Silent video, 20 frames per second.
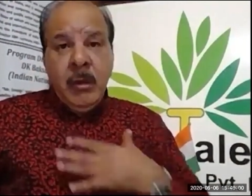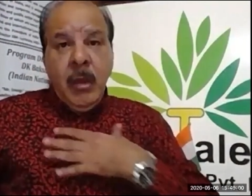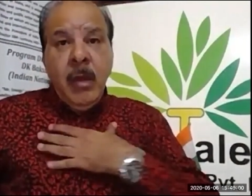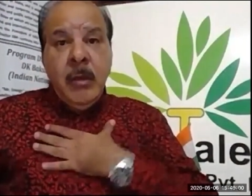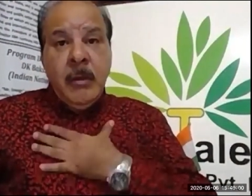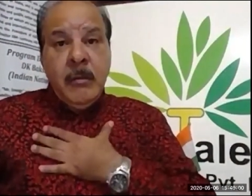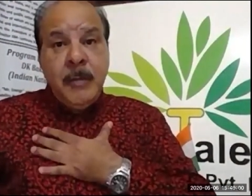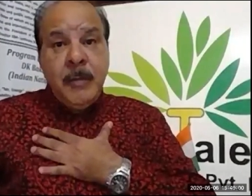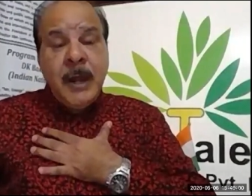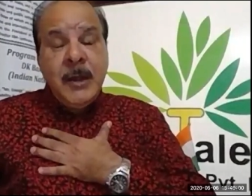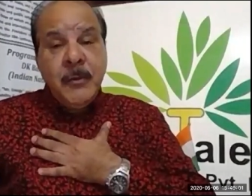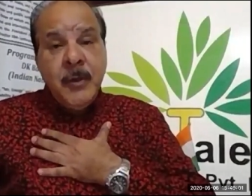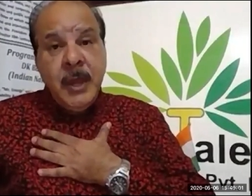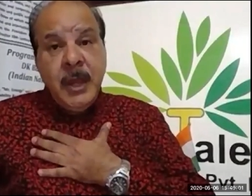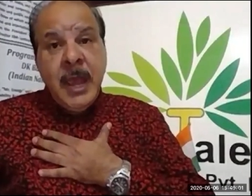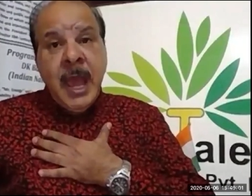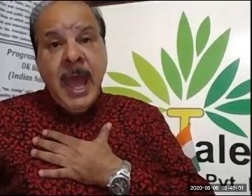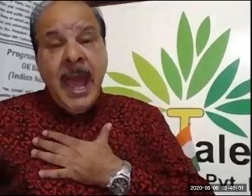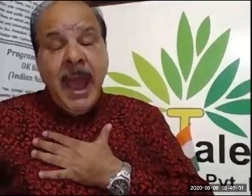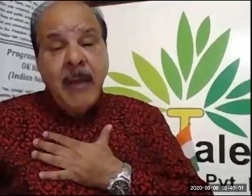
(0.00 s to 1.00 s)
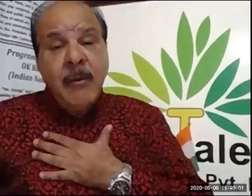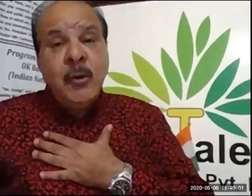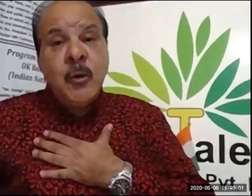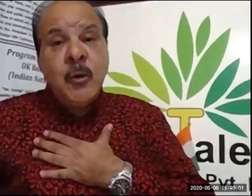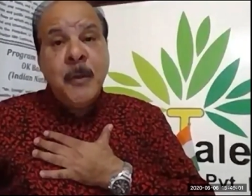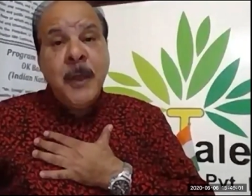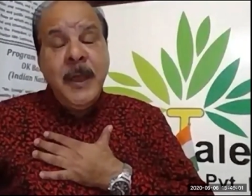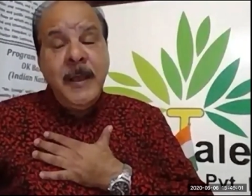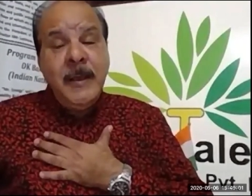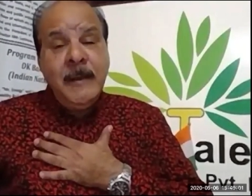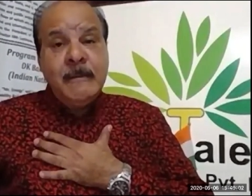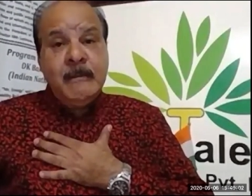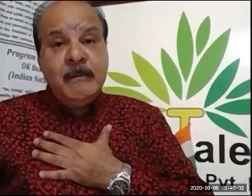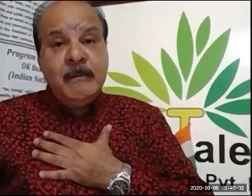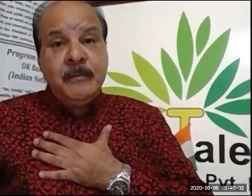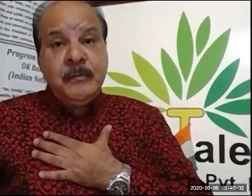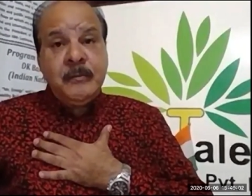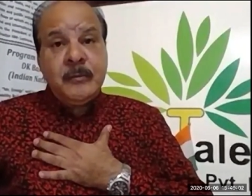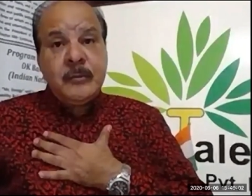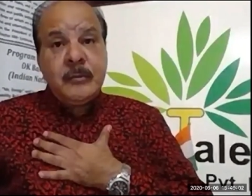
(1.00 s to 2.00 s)
but we have to be
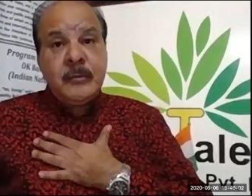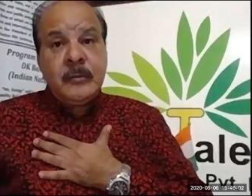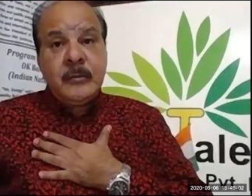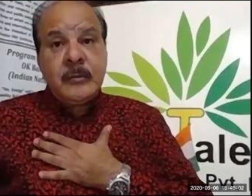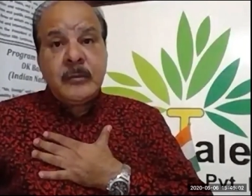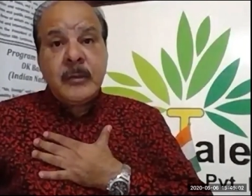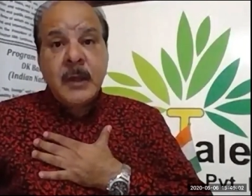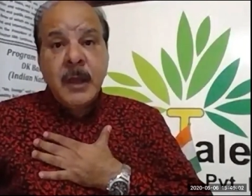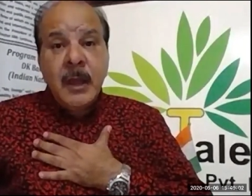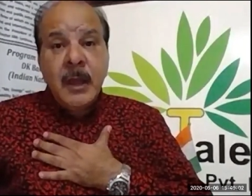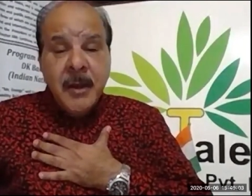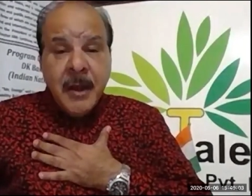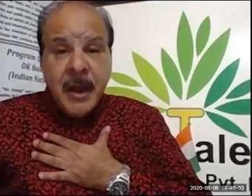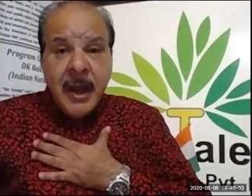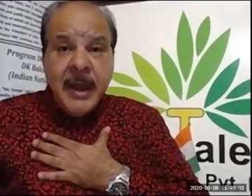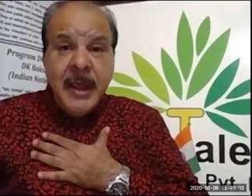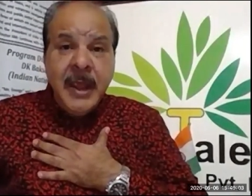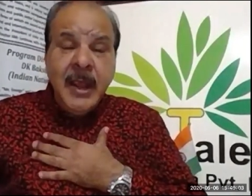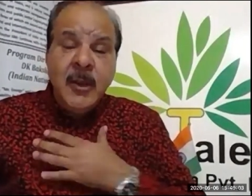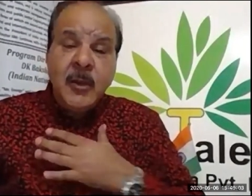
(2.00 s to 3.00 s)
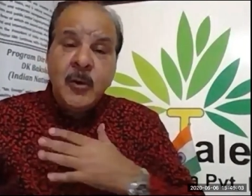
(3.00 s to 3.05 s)
ready